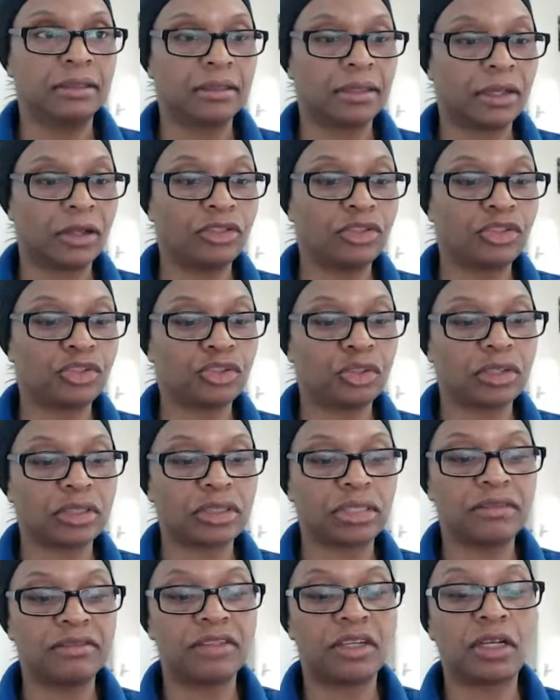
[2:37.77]

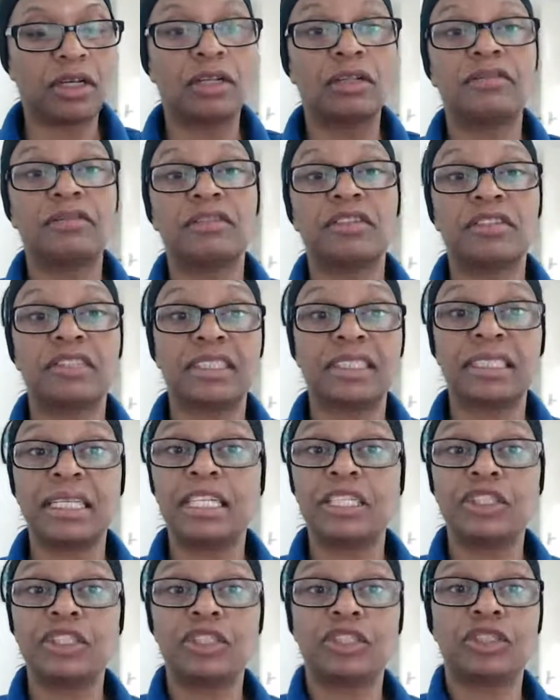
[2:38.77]
constructive
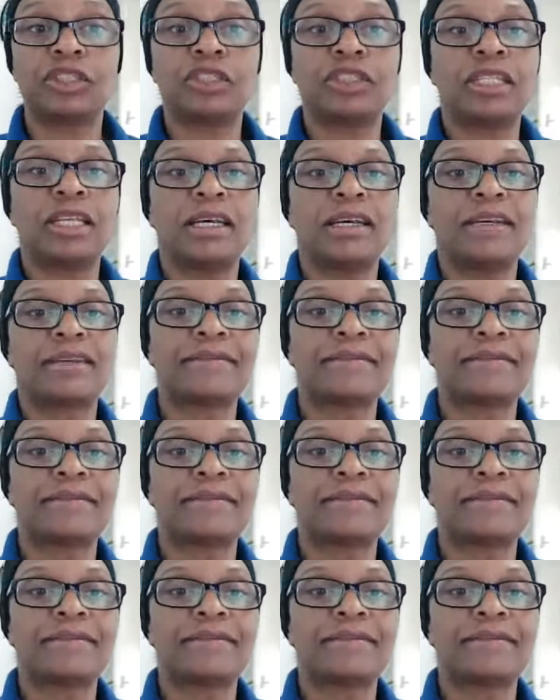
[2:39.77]
conversation.